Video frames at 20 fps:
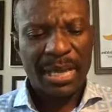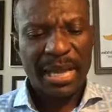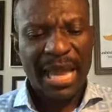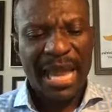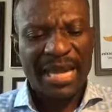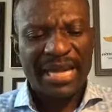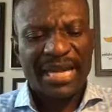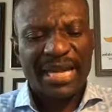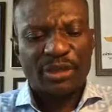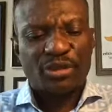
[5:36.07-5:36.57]

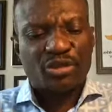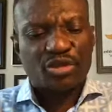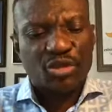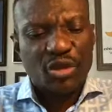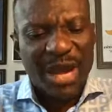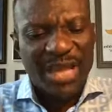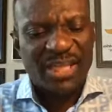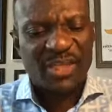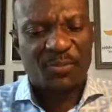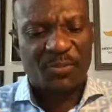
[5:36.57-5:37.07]
And the
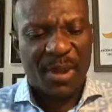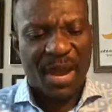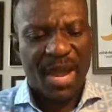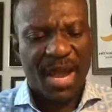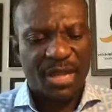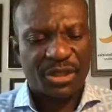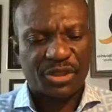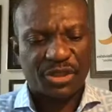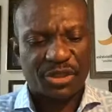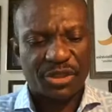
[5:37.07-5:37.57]

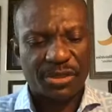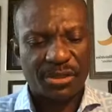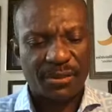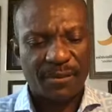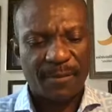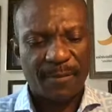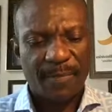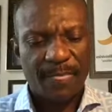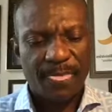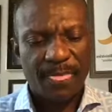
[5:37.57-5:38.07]
trespass,
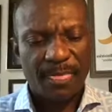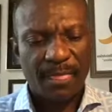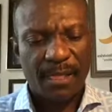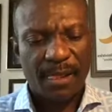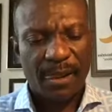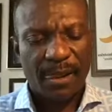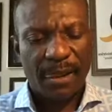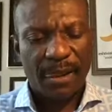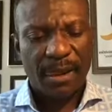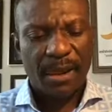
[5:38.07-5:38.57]

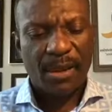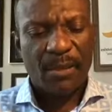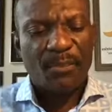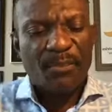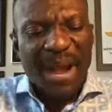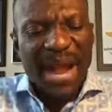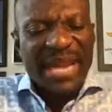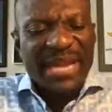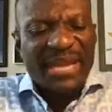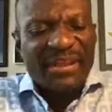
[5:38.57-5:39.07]

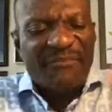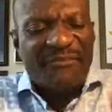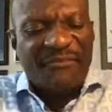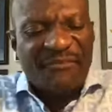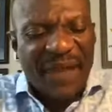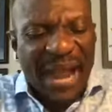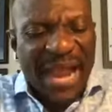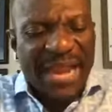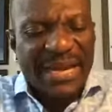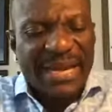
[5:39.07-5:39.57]
by
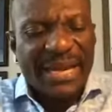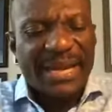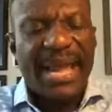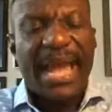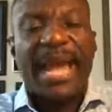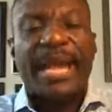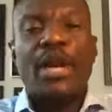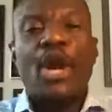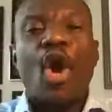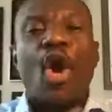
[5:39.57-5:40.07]
defining
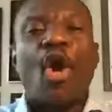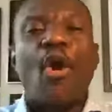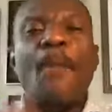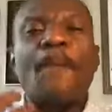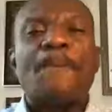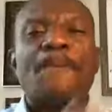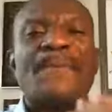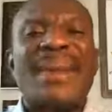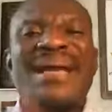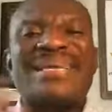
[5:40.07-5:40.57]
and
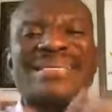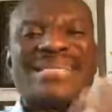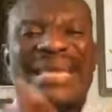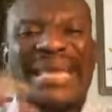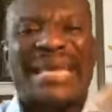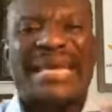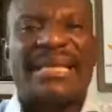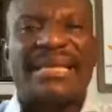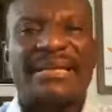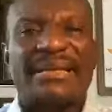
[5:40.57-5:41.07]

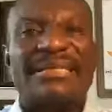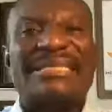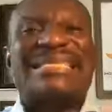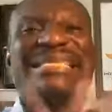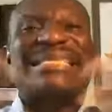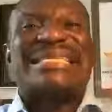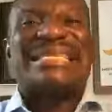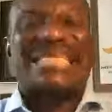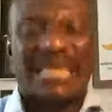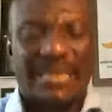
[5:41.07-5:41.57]
unmasking
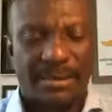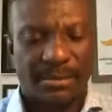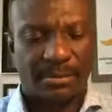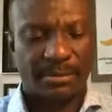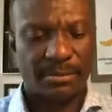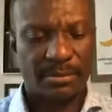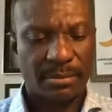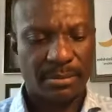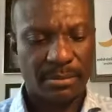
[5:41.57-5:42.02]
sin.